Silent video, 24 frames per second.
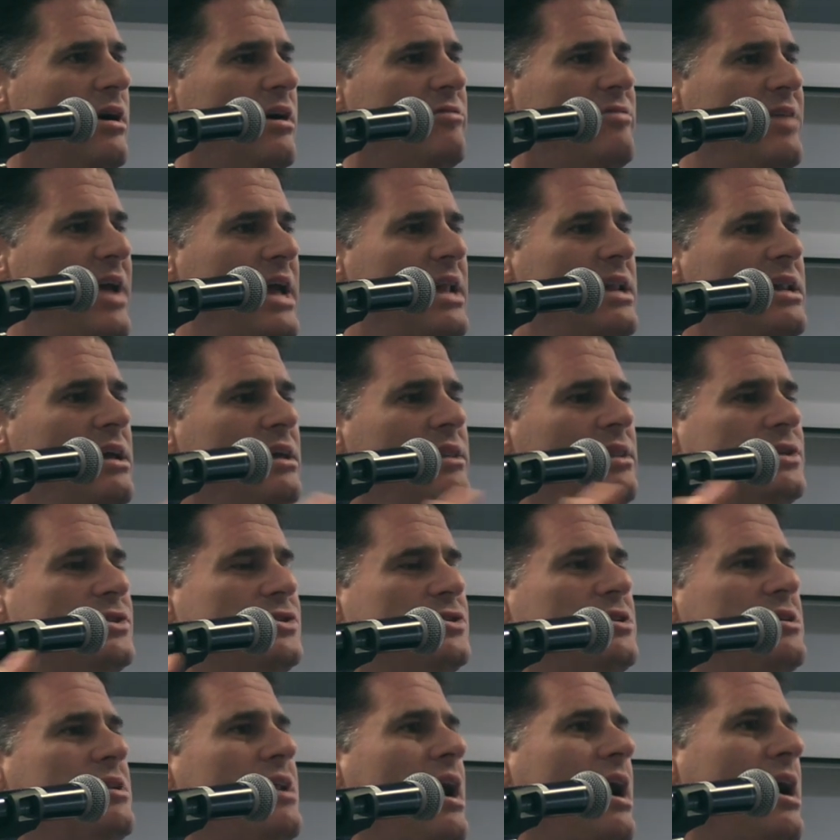of ending
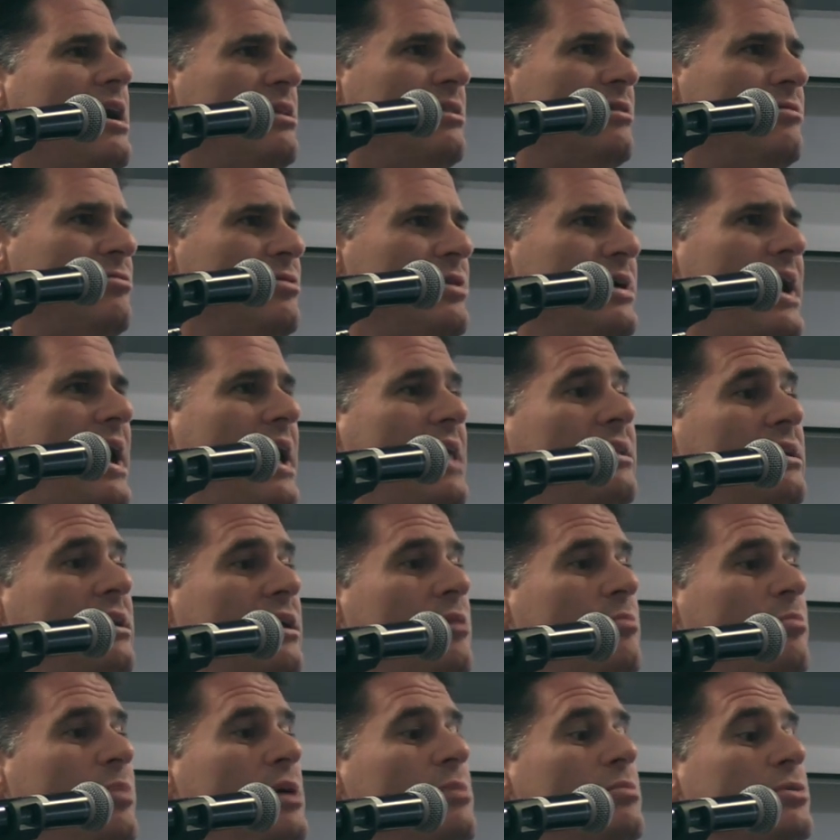this denial of
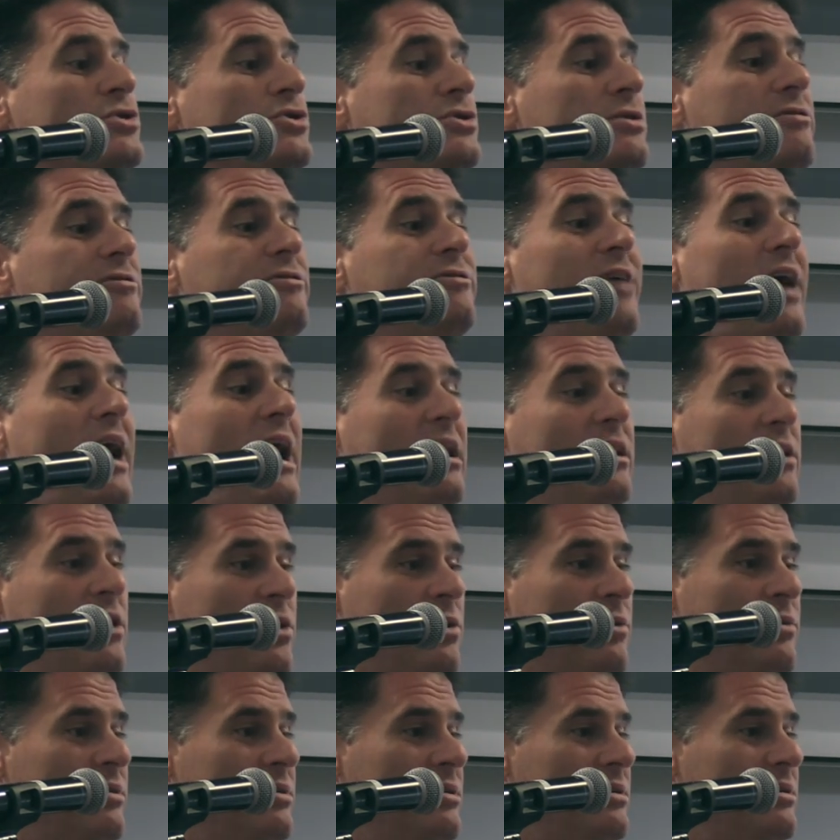reality, and people should
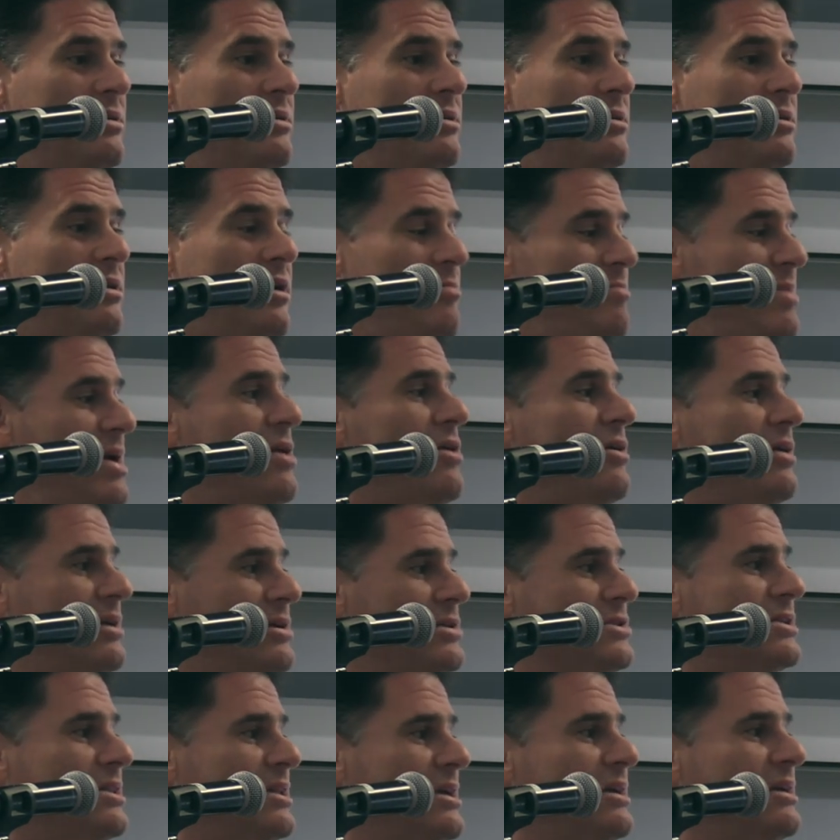follow
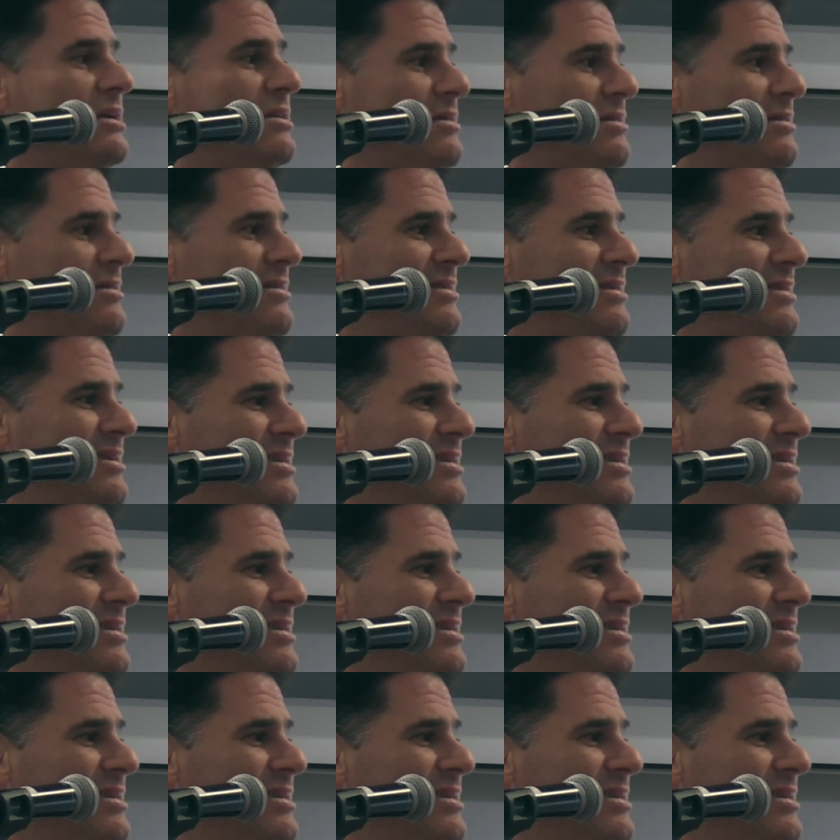America's lead,